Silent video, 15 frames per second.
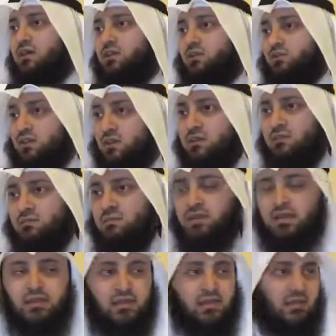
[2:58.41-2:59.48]
you turn him in
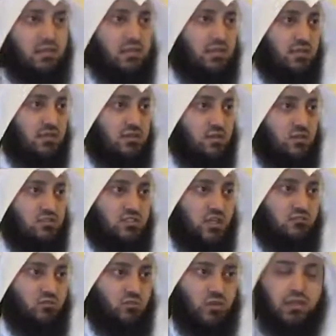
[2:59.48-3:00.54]
a
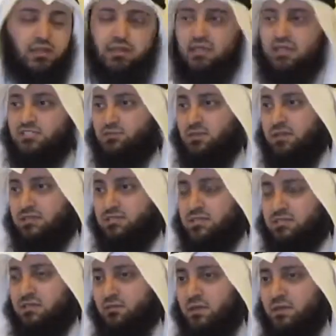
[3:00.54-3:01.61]
soft way, in a nice way,
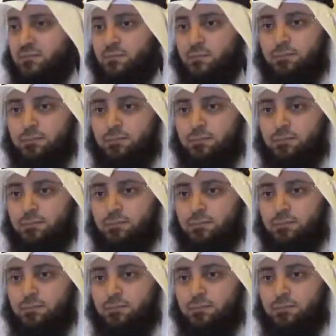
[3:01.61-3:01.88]
gentle way.